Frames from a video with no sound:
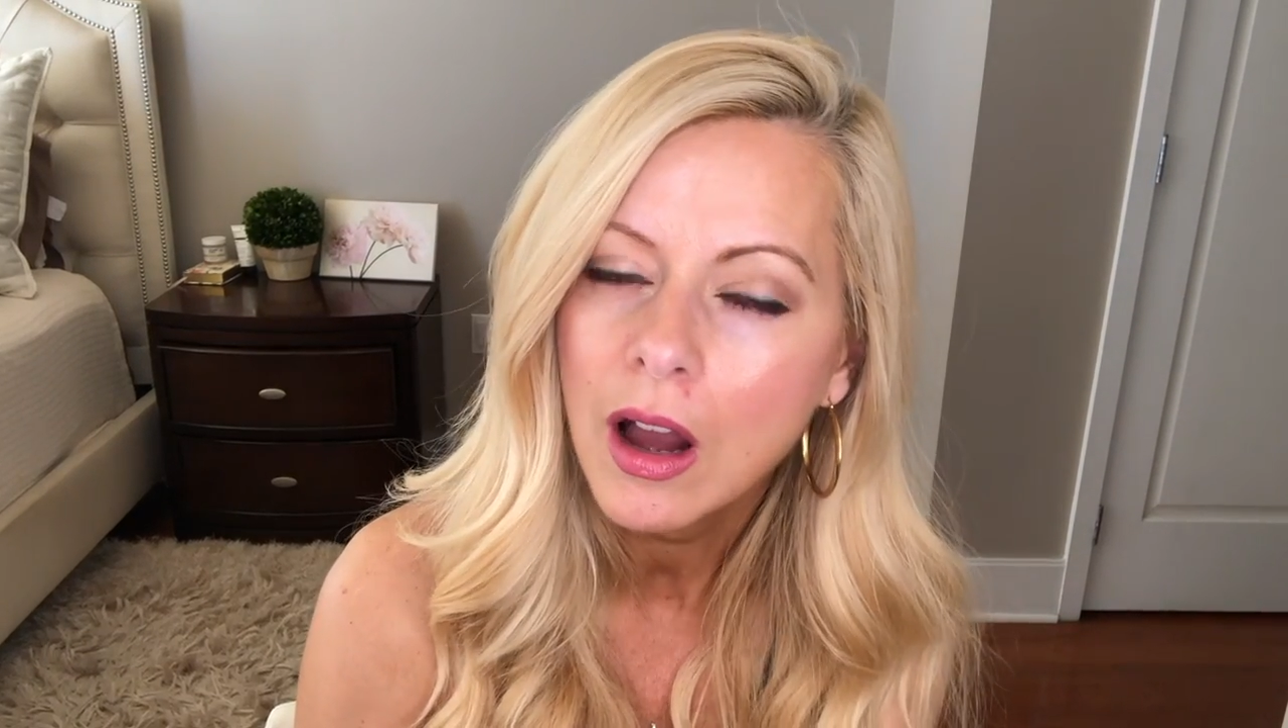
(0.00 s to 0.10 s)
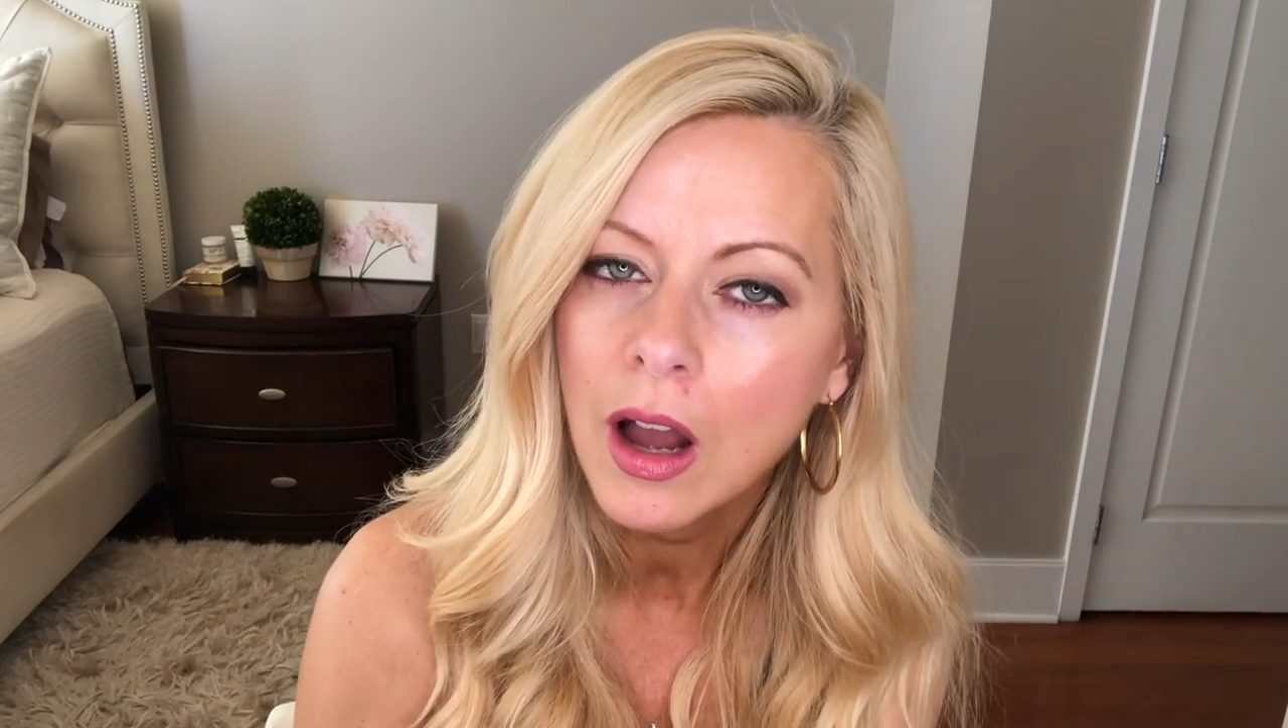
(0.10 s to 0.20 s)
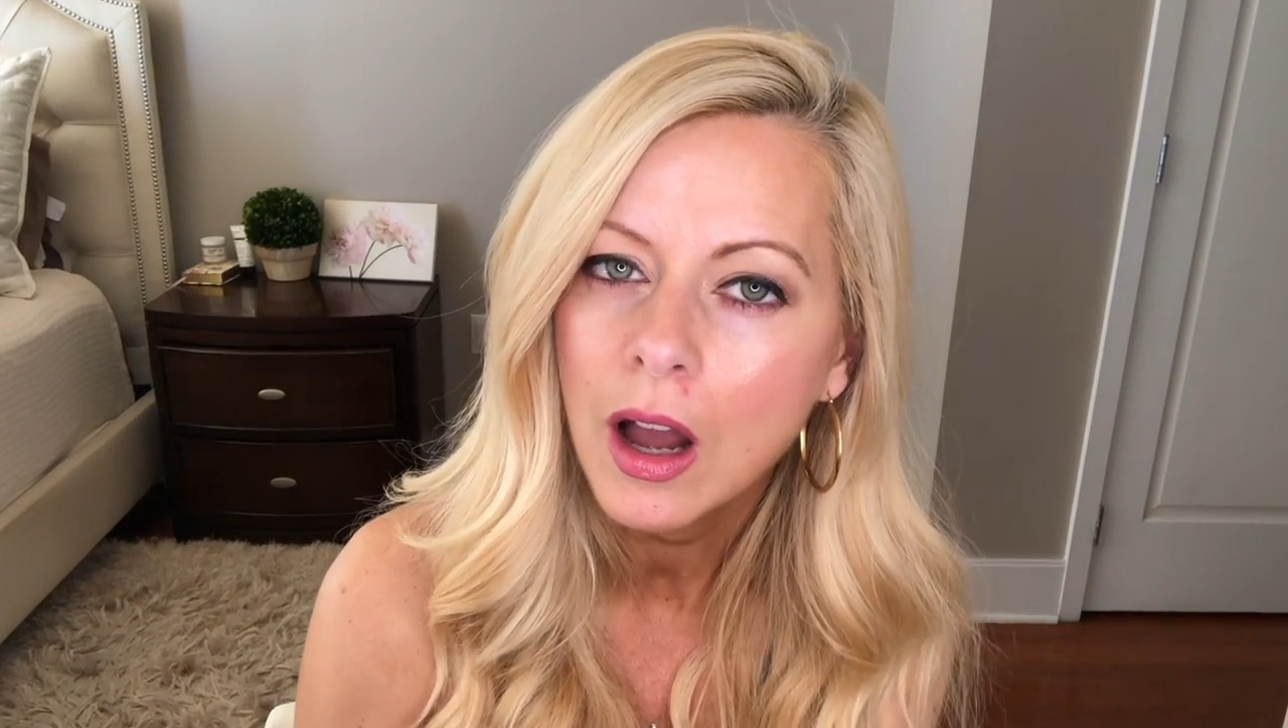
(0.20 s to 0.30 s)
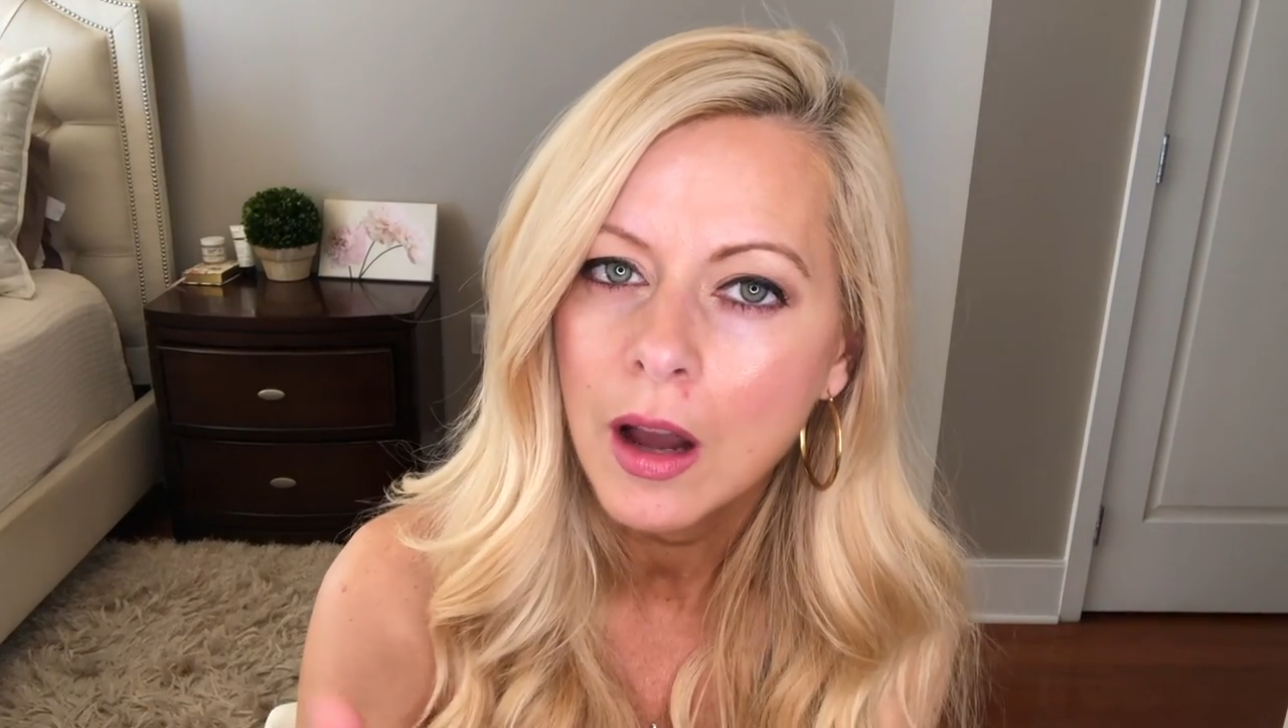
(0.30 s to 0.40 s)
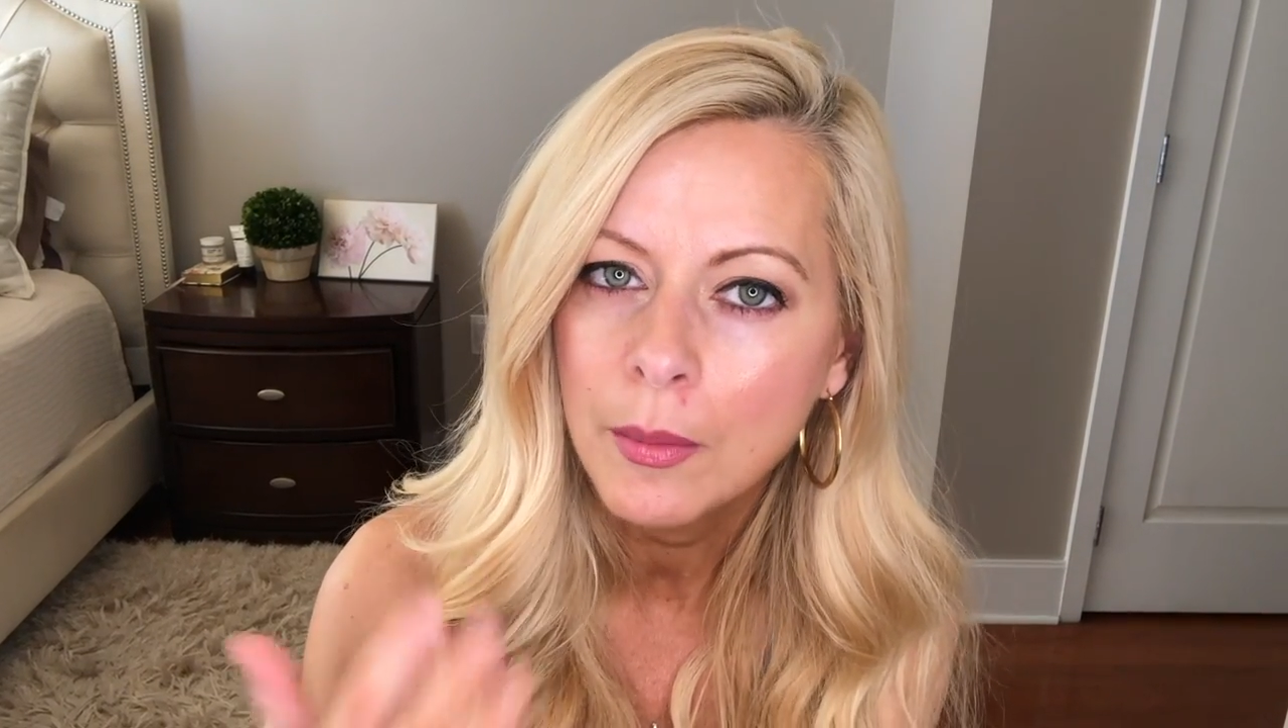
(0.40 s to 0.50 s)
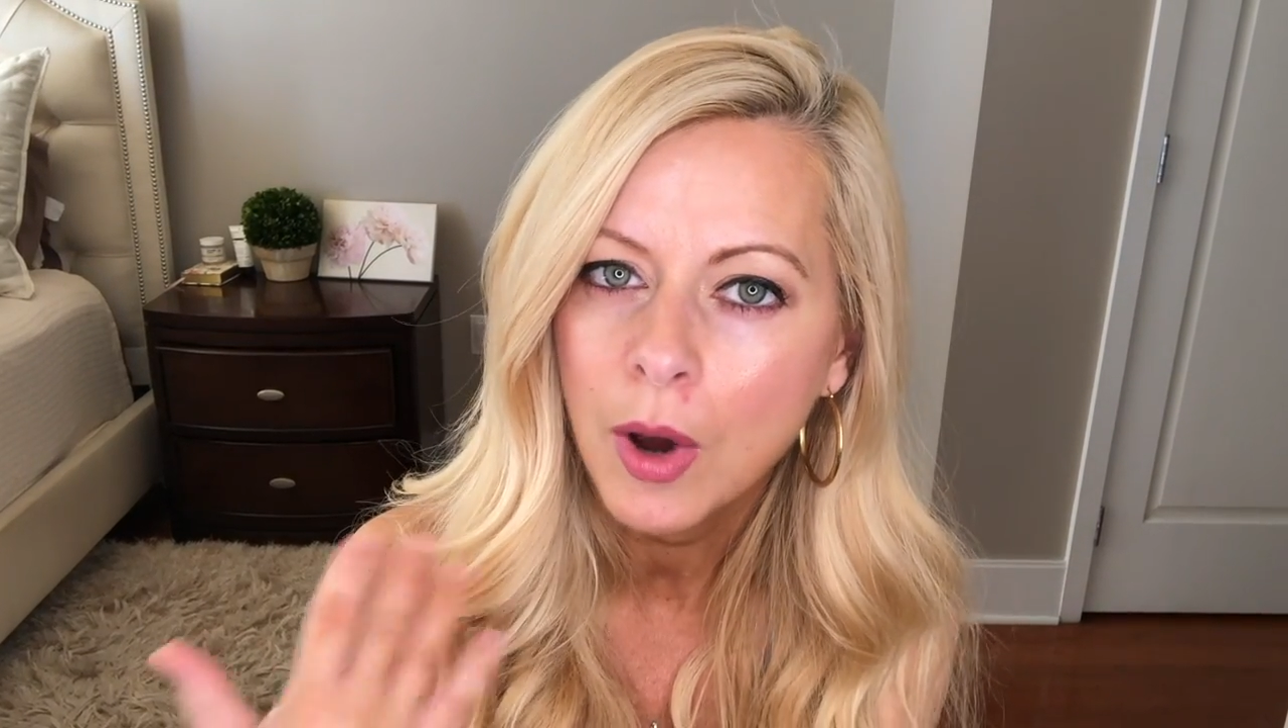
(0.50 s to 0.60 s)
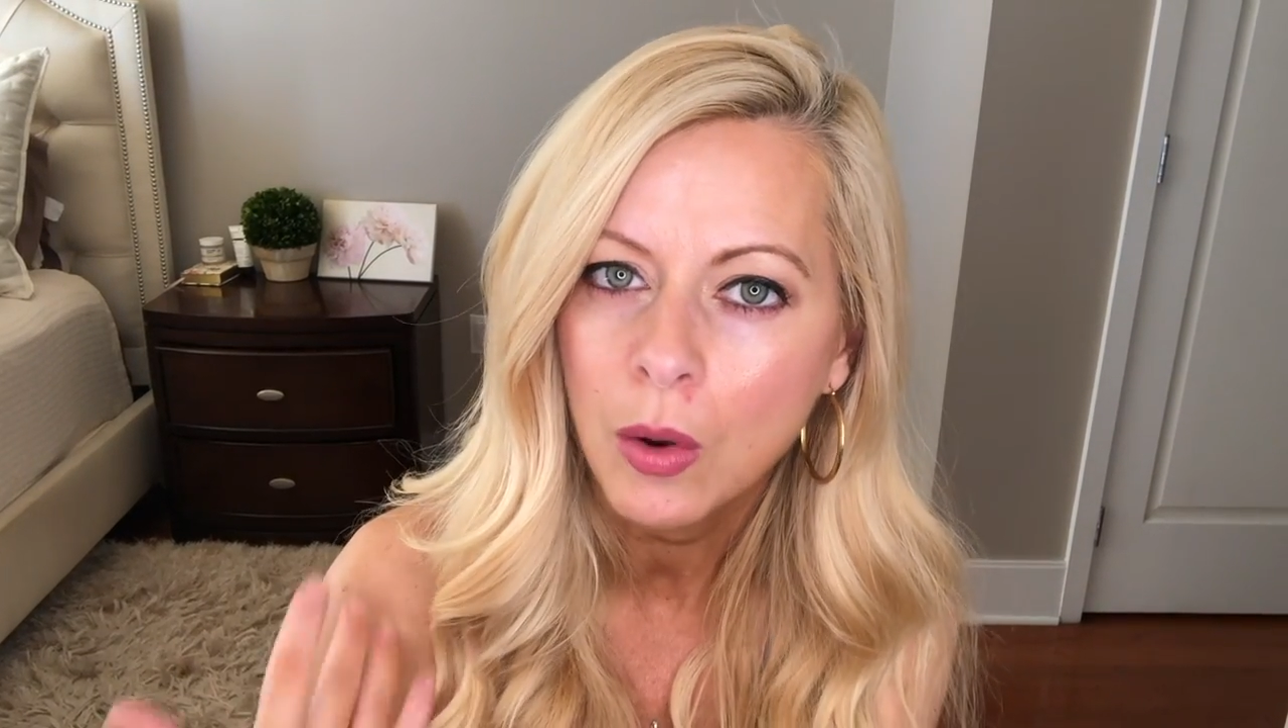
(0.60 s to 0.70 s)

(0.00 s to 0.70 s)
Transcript: um,